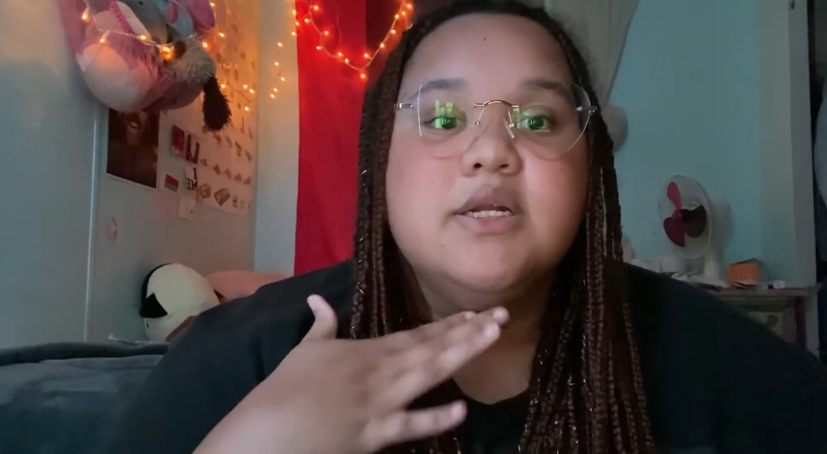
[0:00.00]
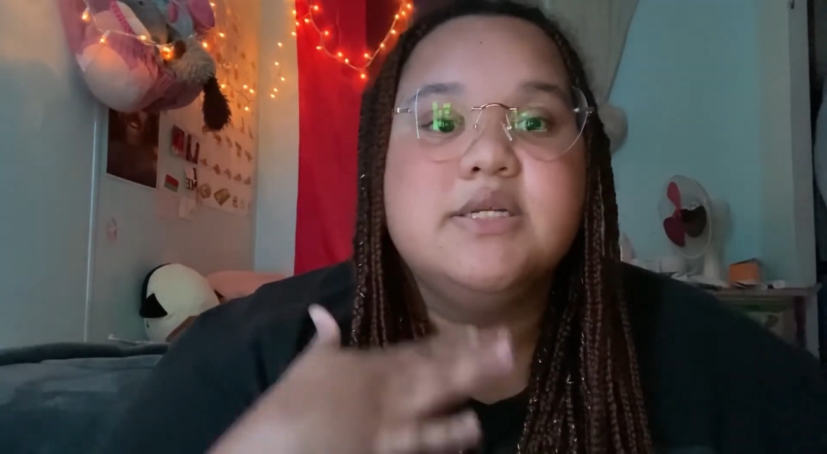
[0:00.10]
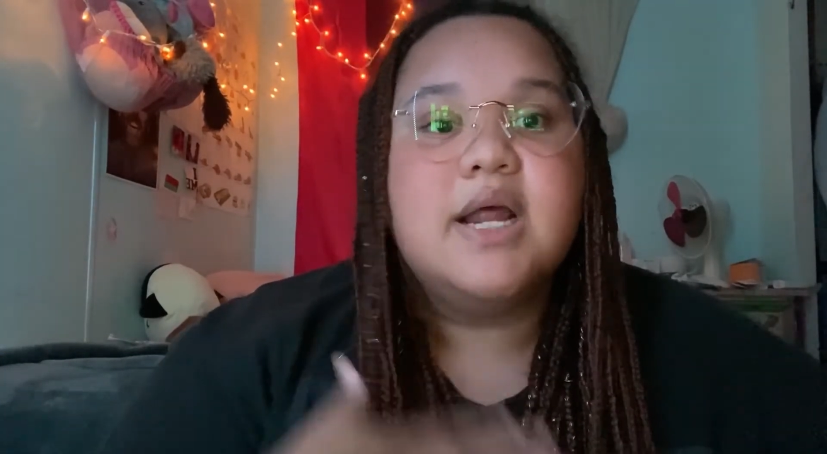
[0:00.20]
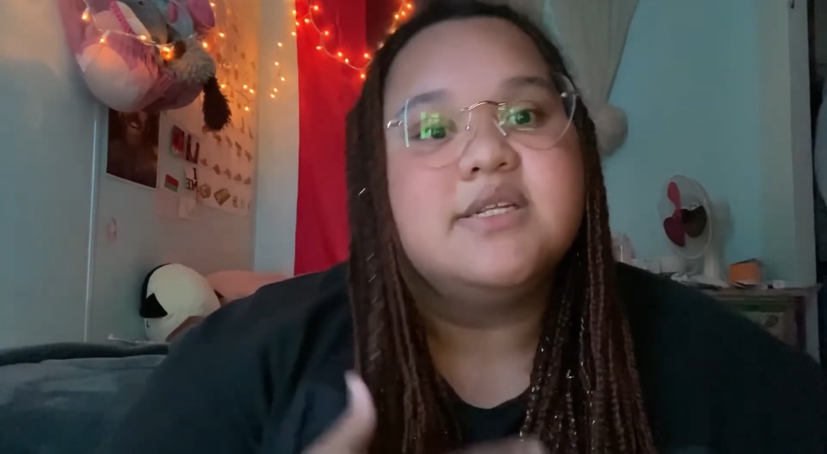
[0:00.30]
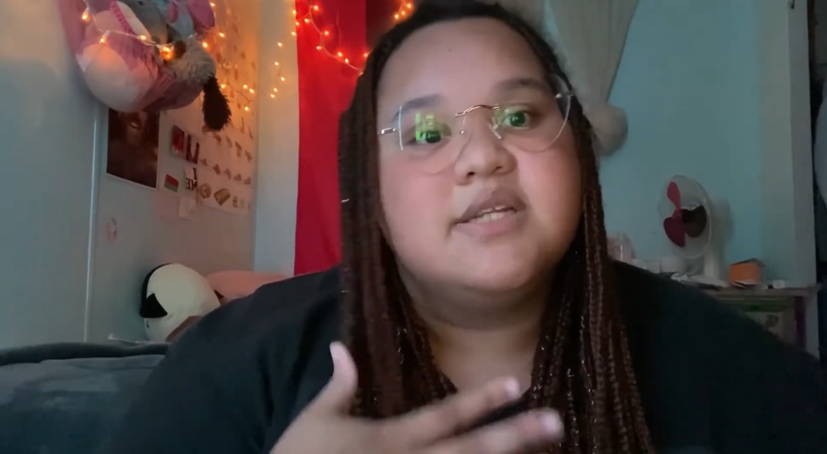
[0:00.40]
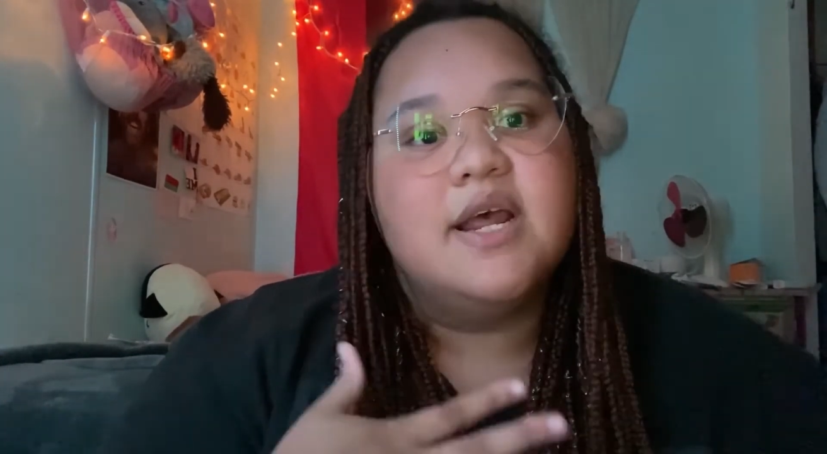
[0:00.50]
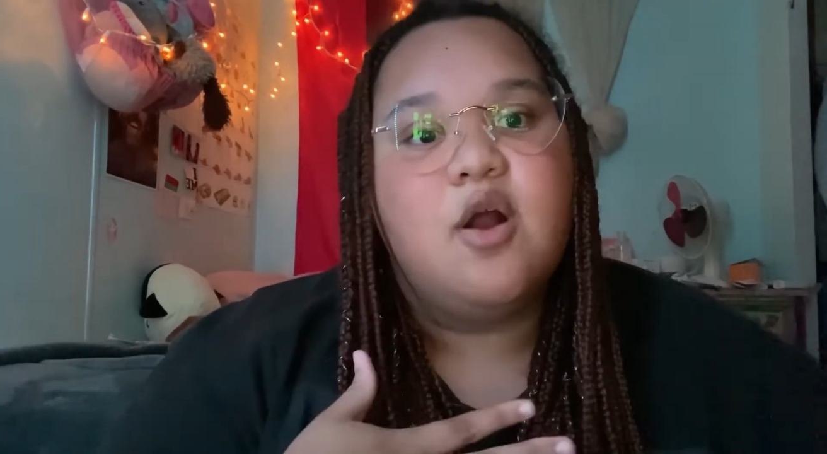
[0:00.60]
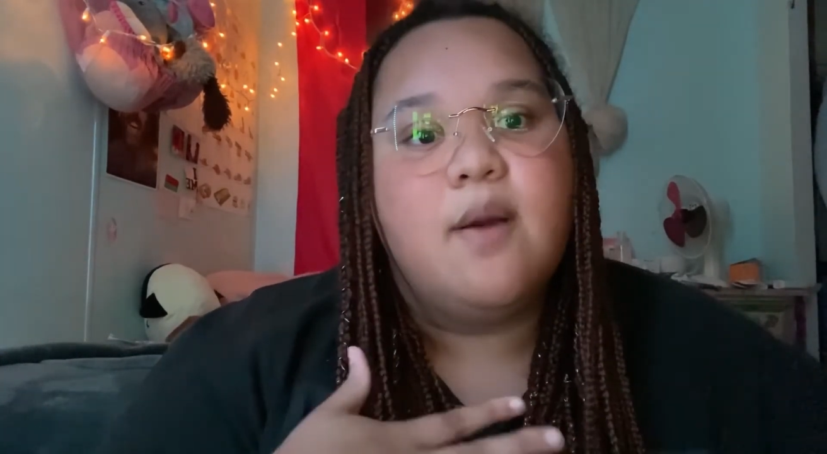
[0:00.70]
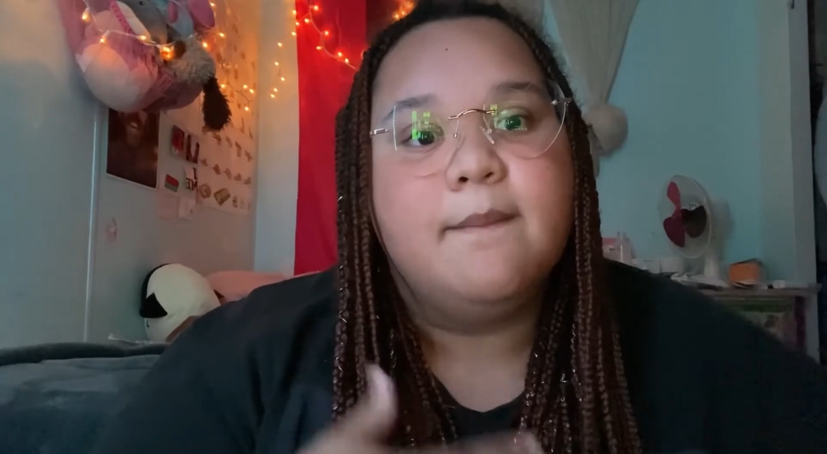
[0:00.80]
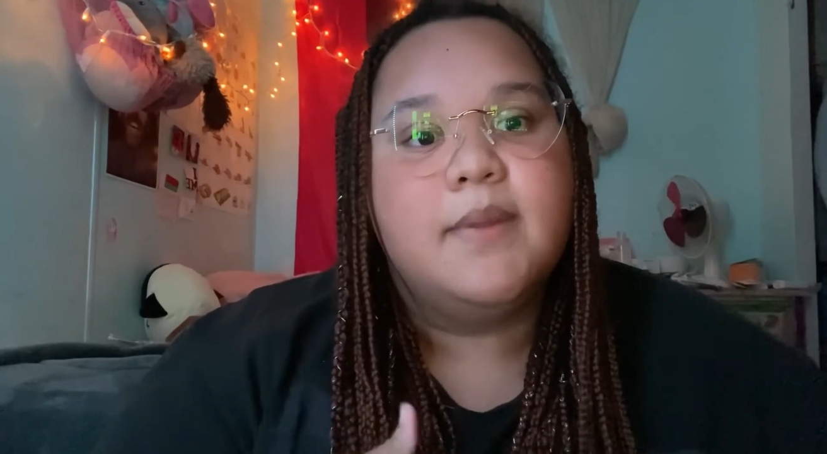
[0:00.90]
dead set
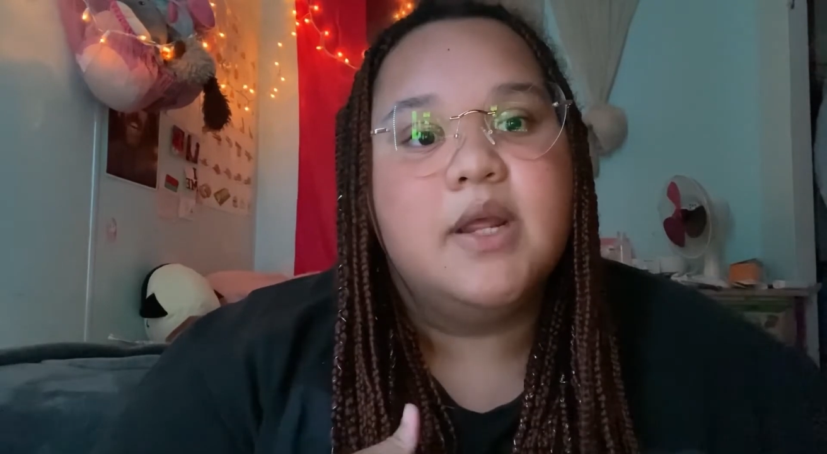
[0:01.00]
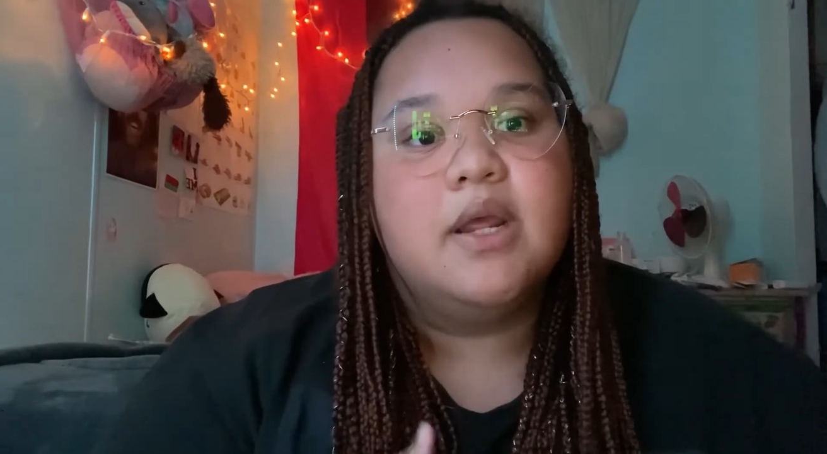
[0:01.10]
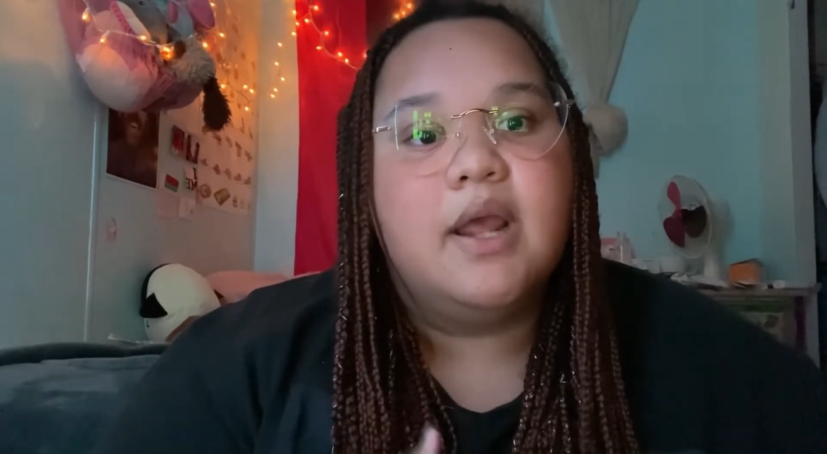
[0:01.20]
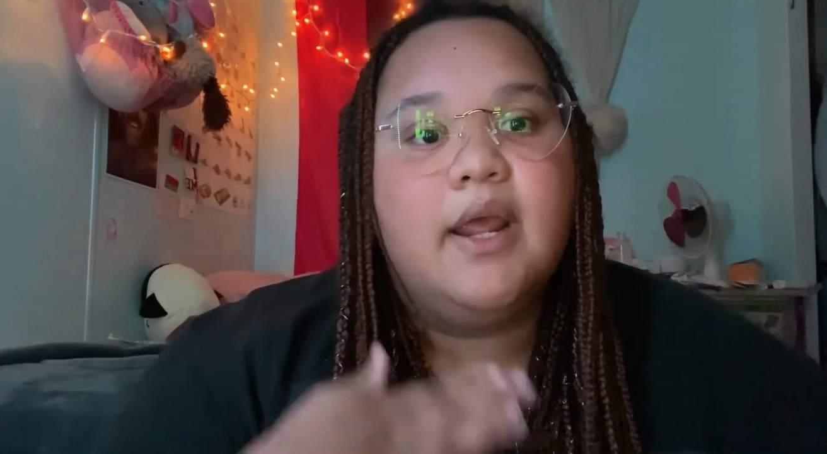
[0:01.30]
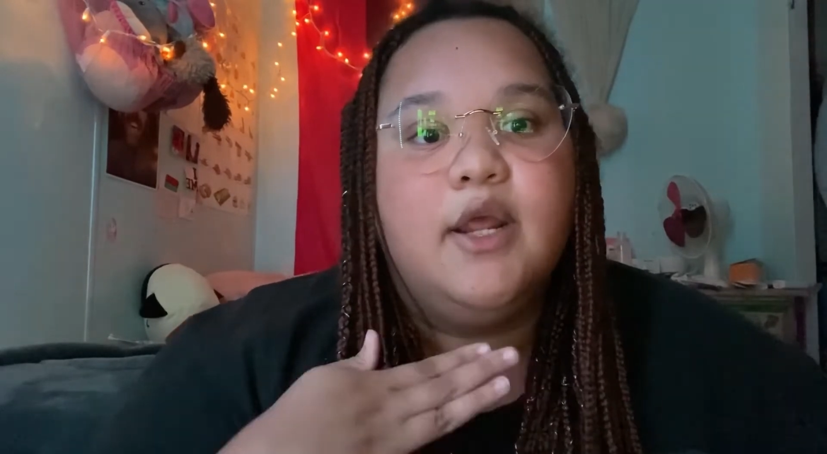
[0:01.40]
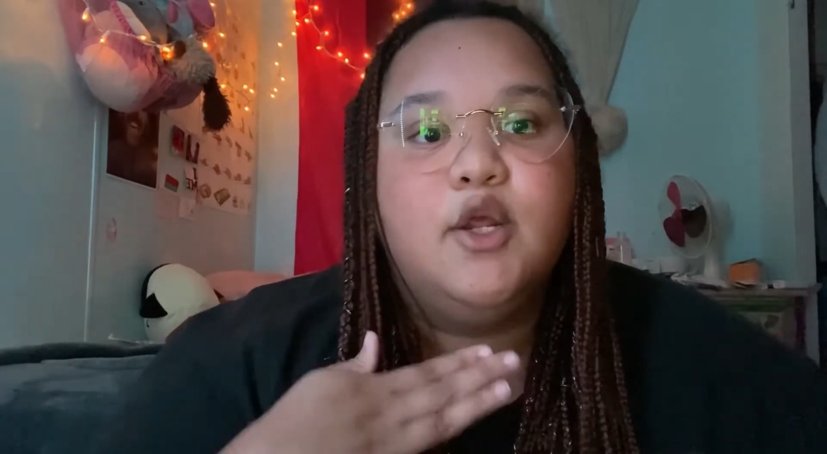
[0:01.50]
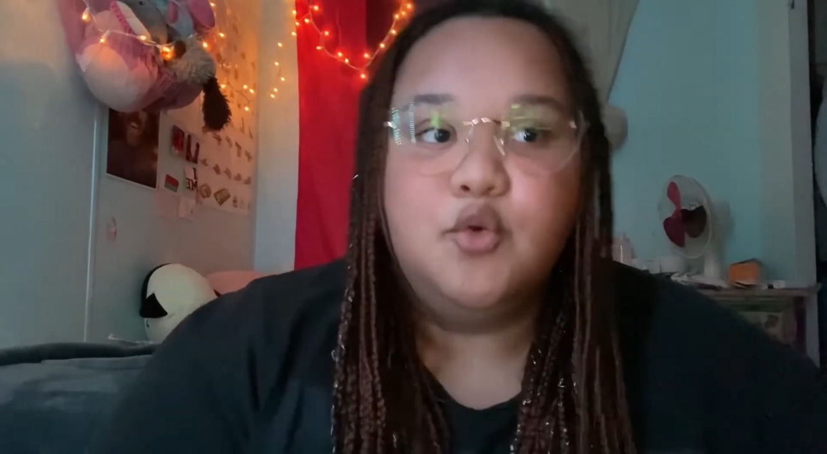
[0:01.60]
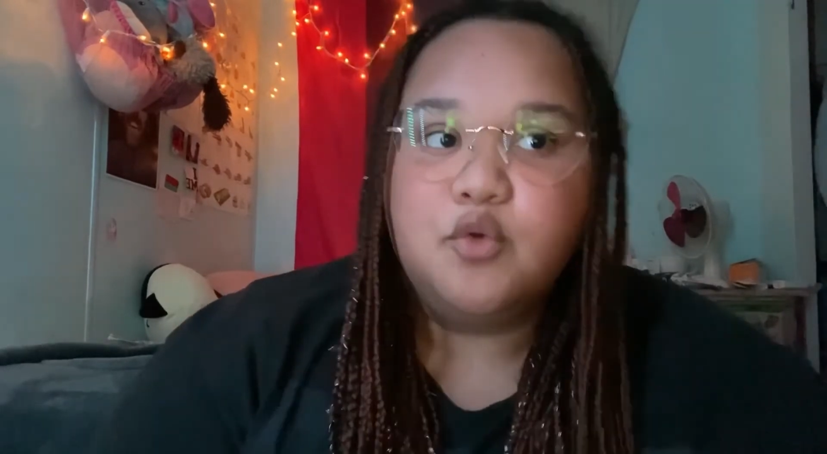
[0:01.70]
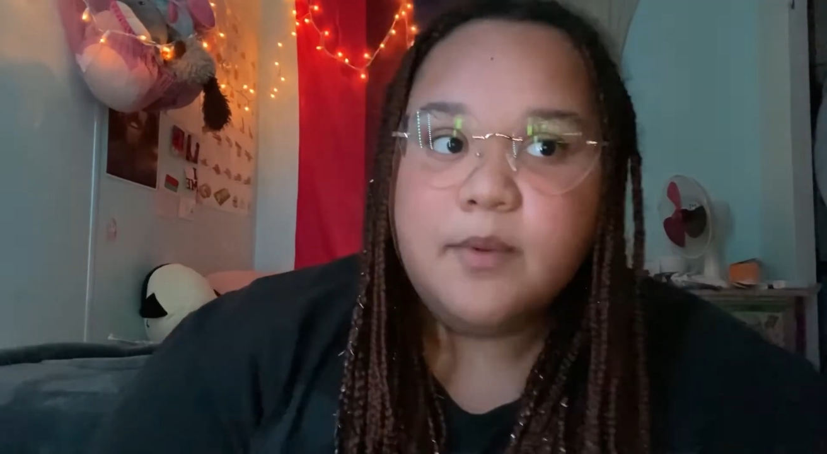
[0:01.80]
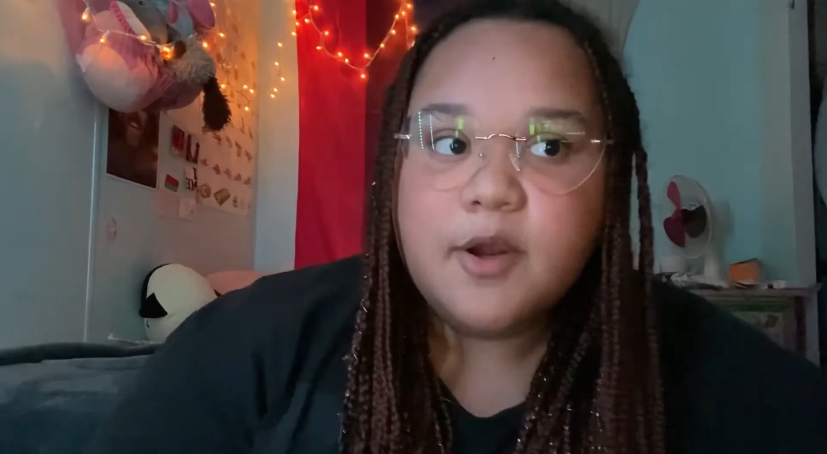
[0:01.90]
on being a
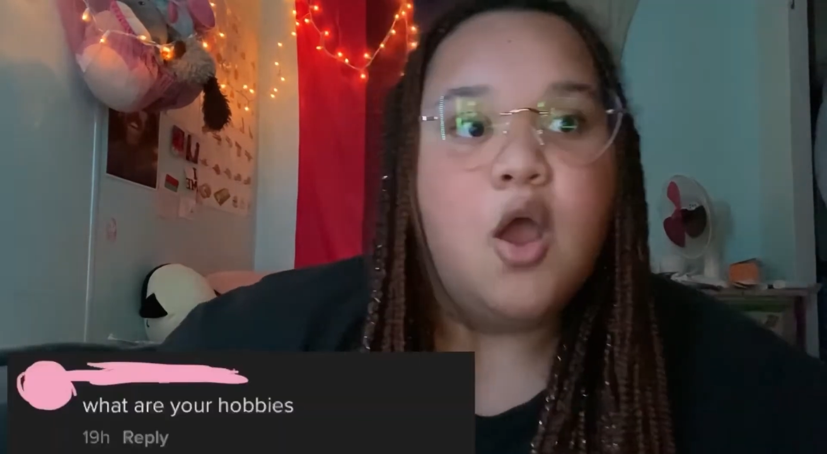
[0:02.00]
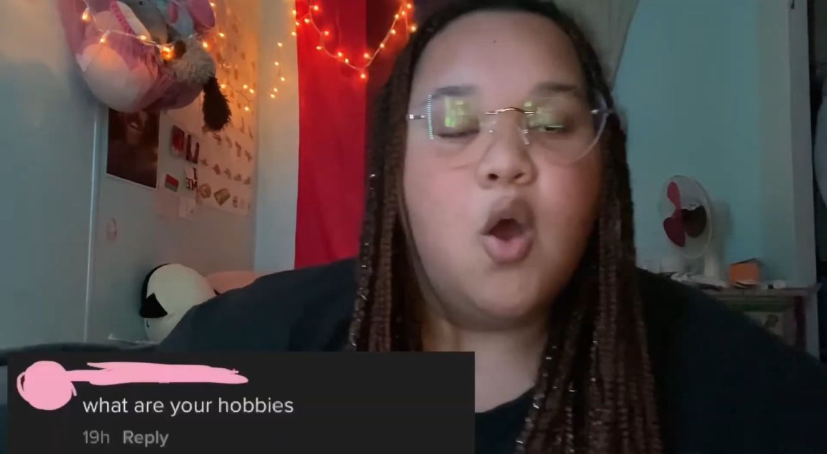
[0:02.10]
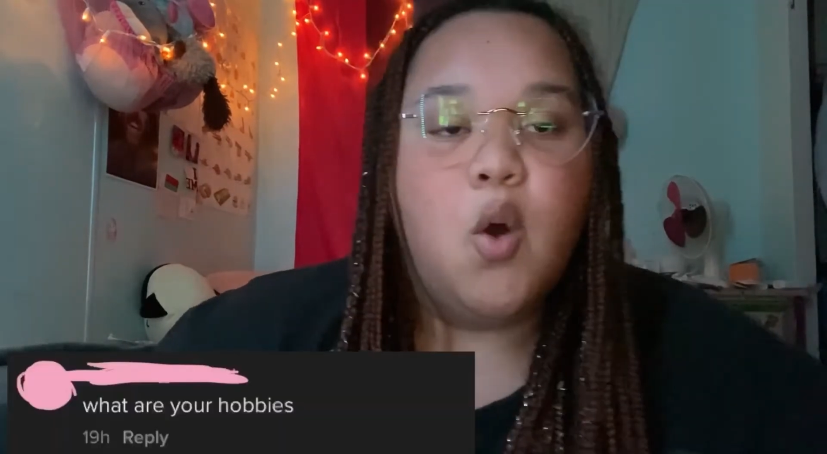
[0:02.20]
YouTuber.